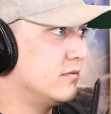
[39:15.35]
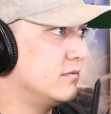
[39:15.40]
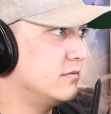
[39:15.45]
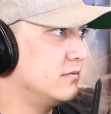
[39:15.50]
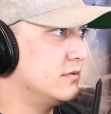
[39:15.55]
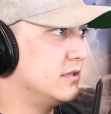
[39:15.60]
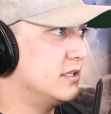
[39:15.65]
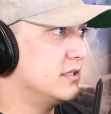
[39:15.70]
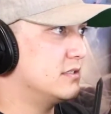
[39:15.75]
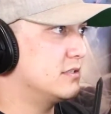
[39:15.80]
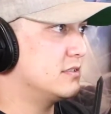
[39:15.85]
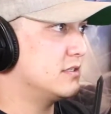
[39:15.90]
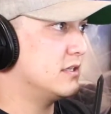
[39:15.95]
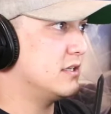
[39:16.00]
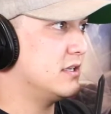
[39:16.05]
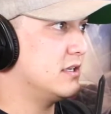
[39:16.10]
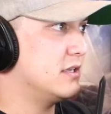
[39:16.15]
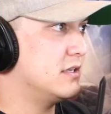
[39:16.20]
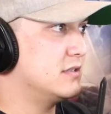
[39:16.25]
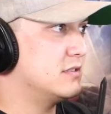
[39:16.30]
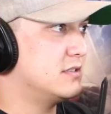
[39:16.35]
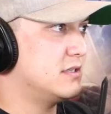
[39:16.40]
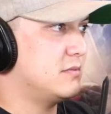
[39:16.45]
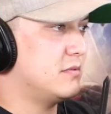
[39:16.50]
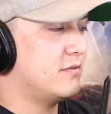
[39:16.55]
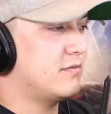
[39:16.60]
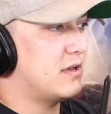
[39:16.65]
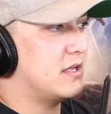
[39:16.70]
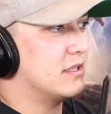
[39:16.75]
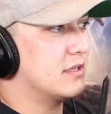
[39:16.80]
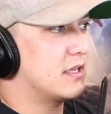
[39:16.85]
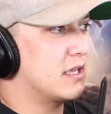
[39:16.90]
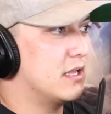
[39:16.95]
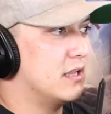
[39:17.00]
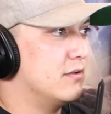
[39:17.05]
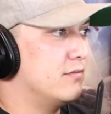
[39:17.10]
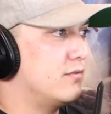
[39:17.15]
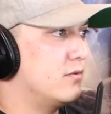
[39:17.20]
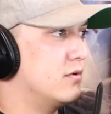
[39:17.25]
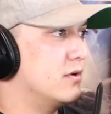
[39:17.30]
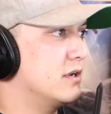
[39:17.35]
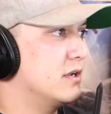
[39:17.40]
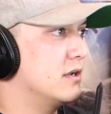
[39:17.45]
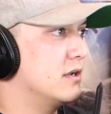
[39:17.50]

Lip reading: Let's see. Simi Valley, California.